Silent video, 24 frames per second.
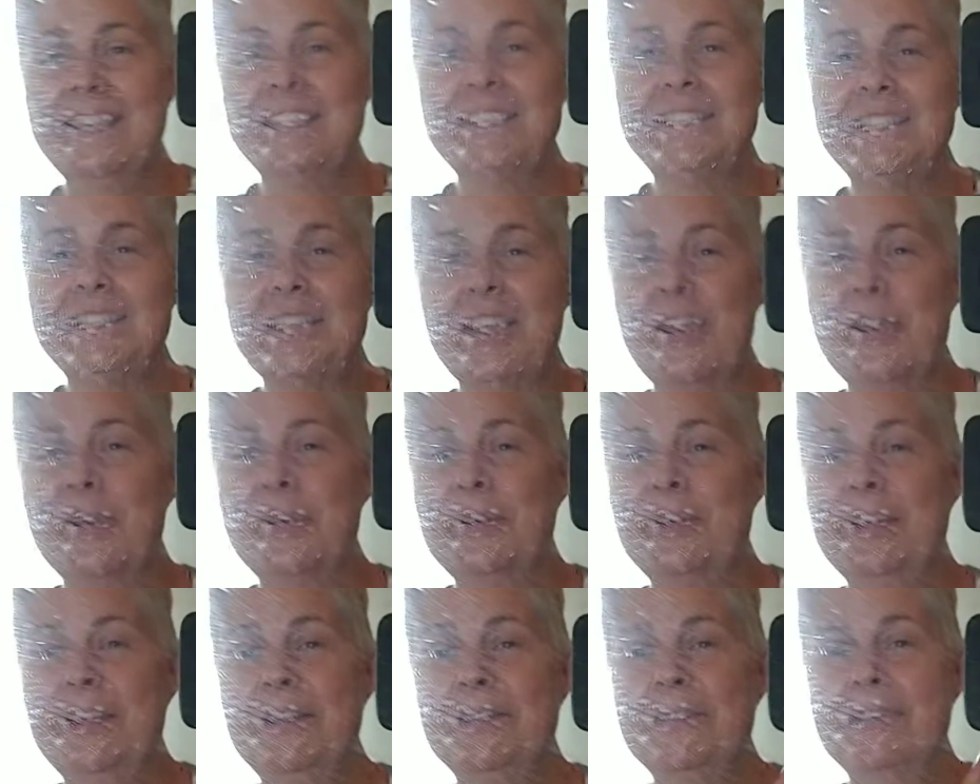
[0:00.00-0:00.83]

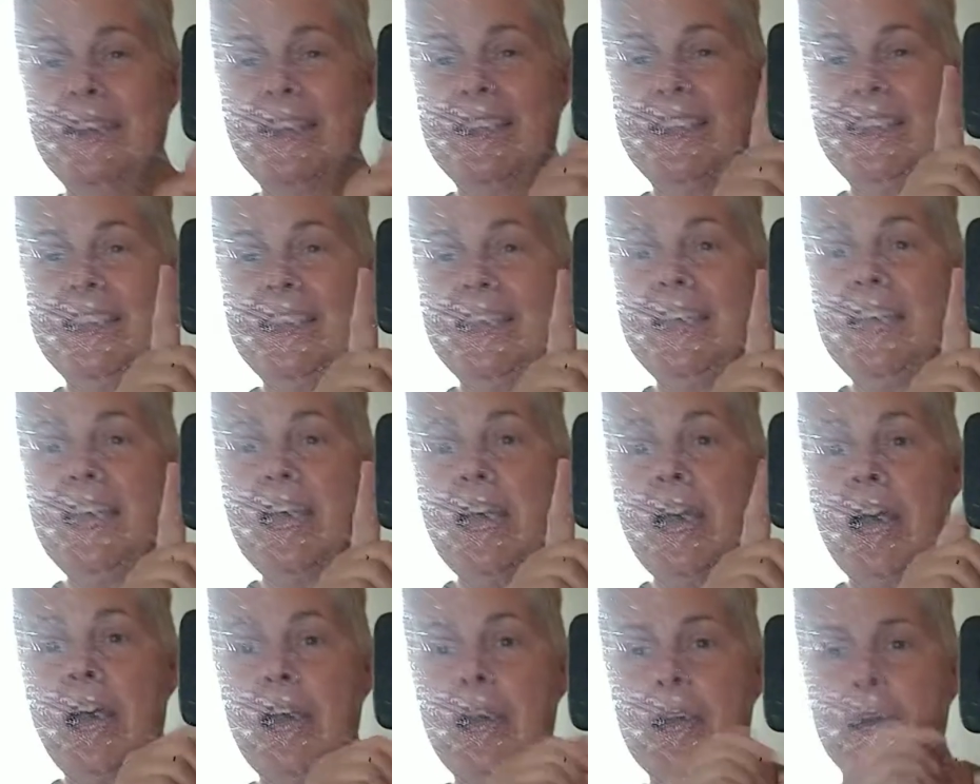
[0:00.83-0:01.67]
So anyway,
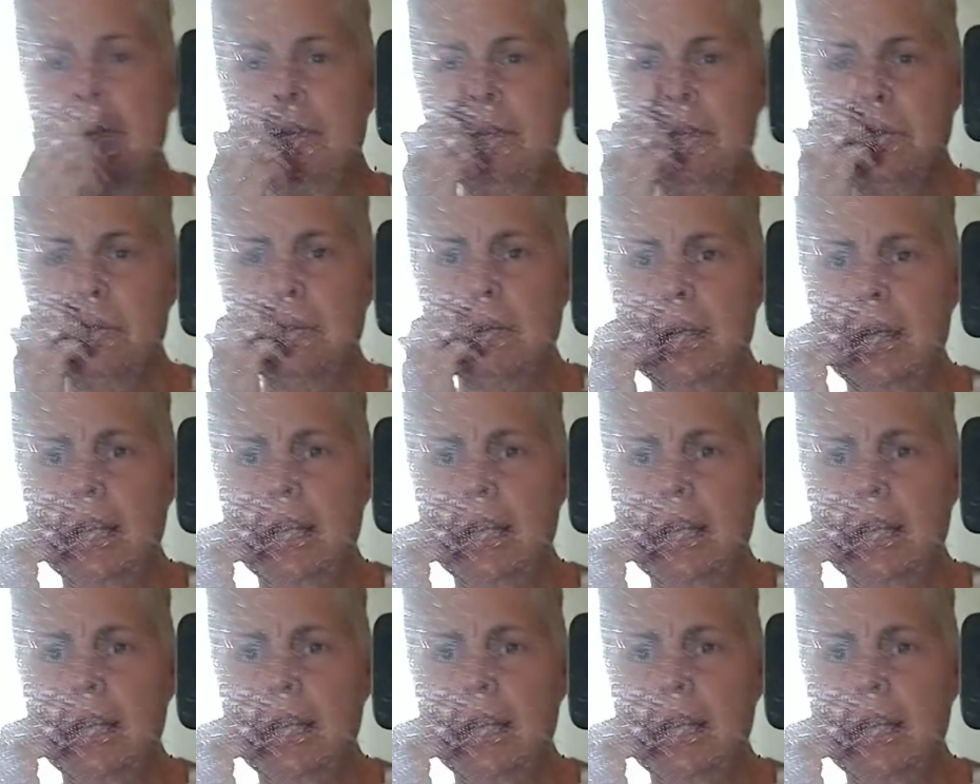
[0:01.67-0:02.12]
oh